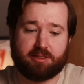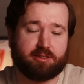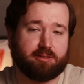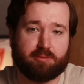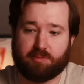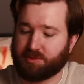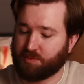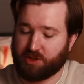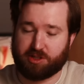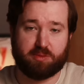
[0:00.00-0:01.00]
system,
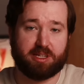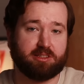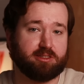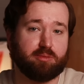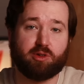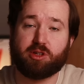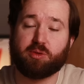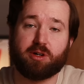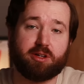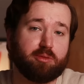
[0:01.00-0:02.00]
which means the more
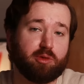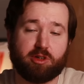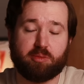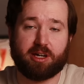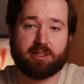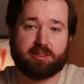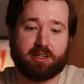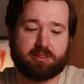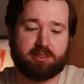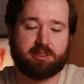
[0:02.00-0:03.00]
you earn, the more you pay in
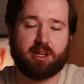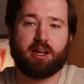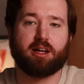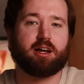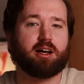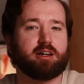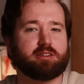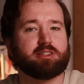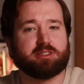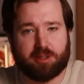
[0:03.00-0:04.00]
taxes.
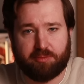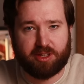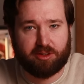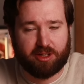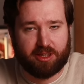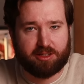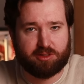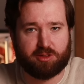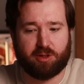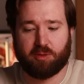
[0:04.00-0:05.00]
And to some degree,
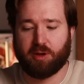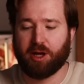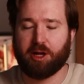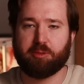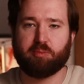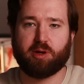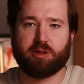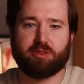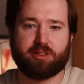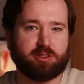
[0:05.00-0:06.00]
that's true.
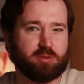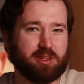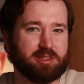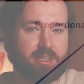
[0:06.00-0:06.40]
But this is what the